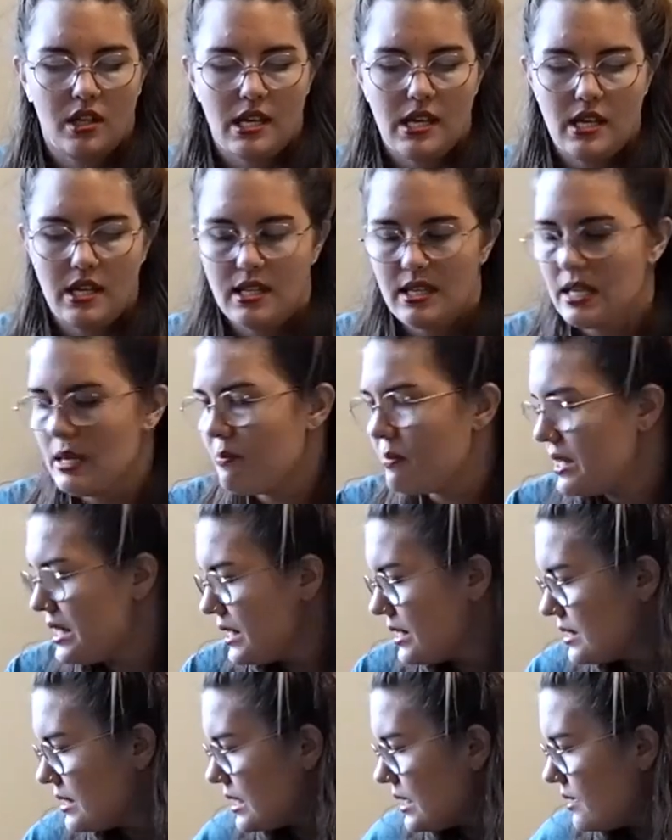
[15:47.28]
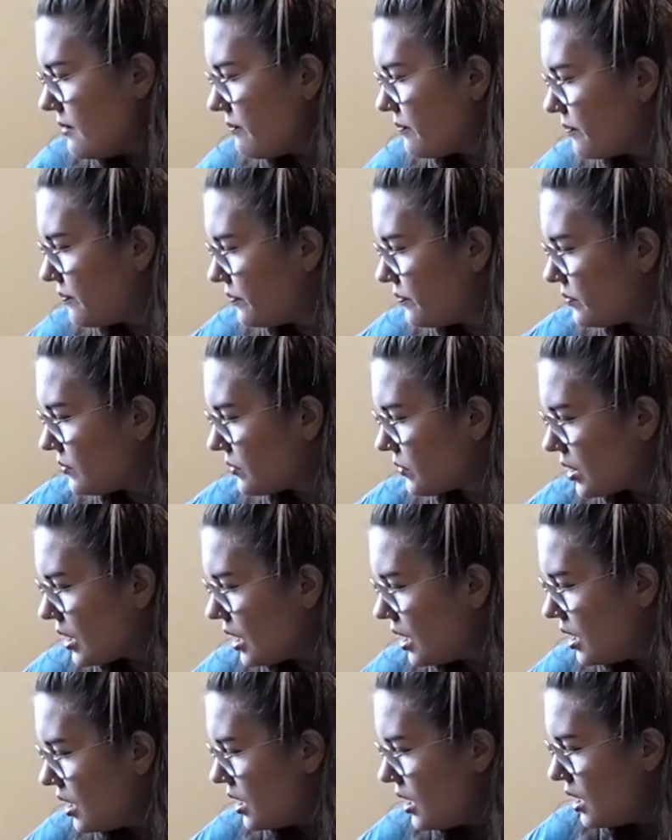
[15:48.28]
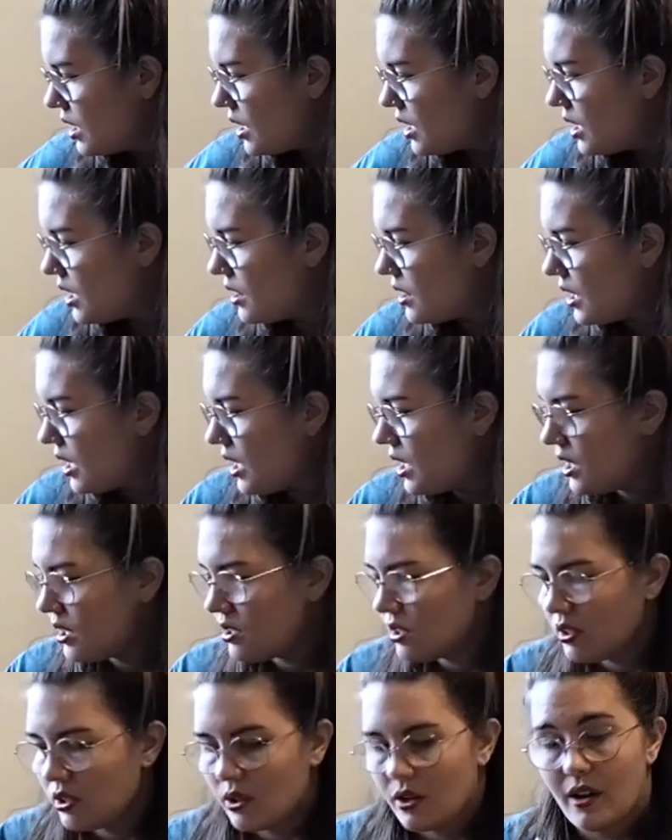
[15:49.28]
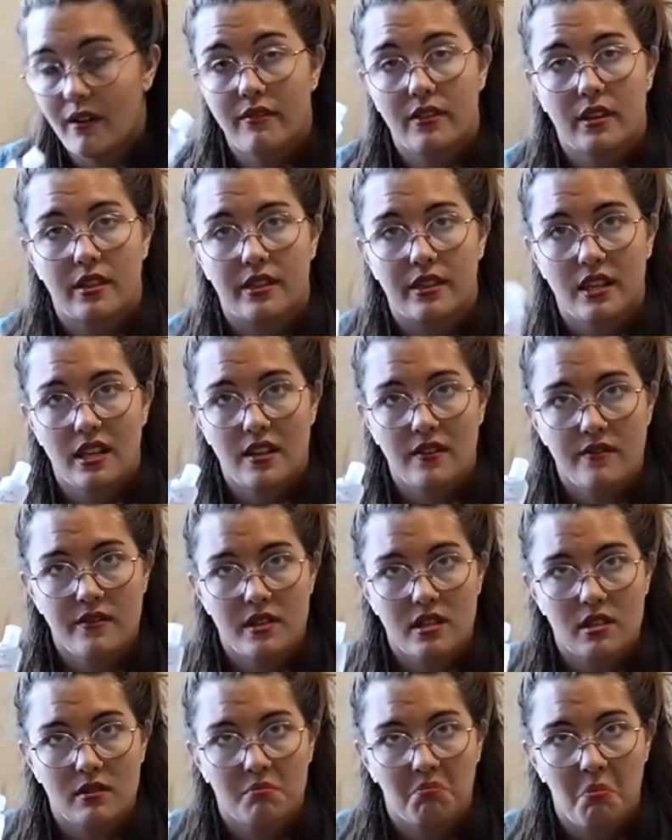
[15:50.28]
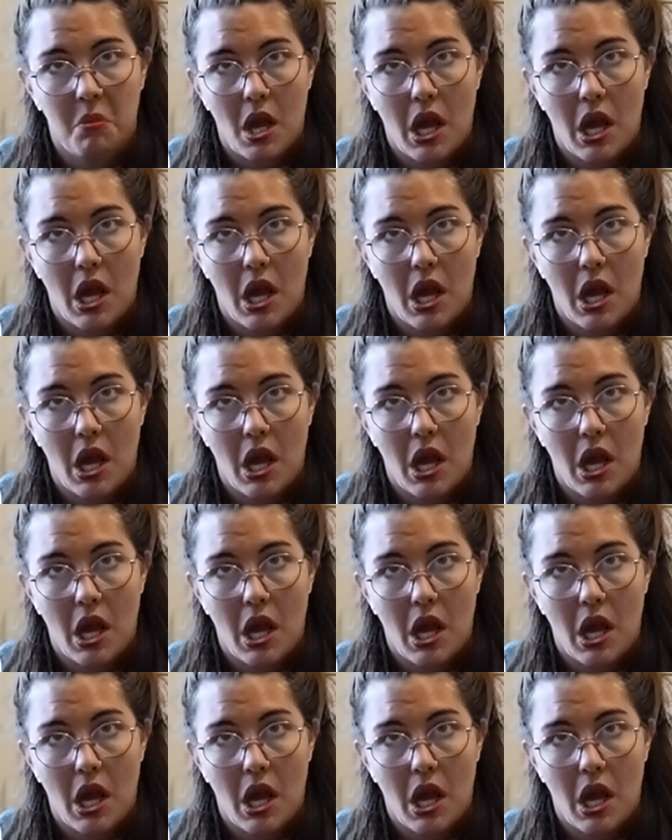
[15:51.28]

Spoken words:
Easy peasy. And then you have the Thieves